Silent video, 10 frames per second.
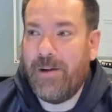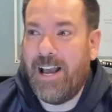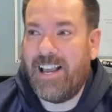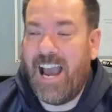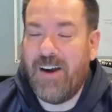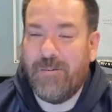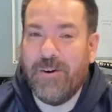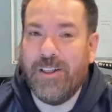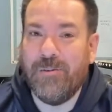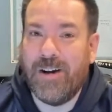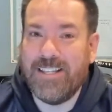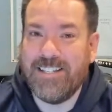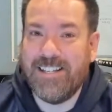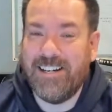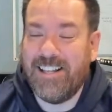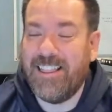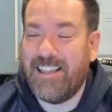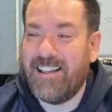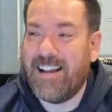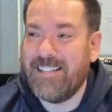Like, I really want to study in
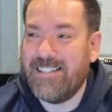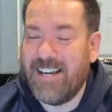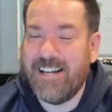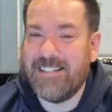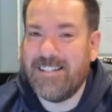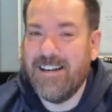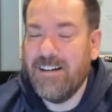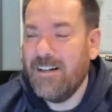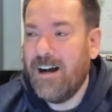the United States.